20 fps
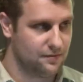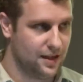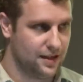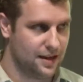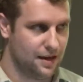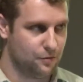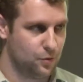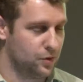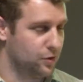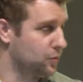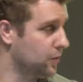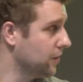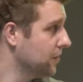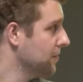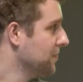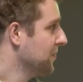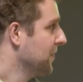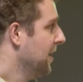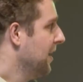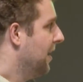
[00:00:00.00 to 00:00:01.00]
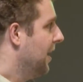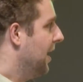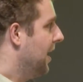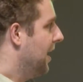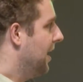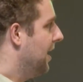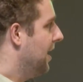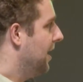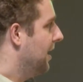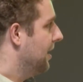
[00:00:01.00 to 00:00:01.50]
take that for what it's worth.
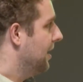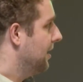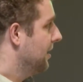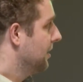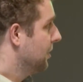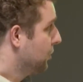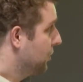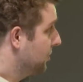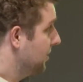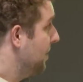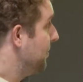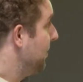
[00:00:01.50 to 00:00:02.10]
Chris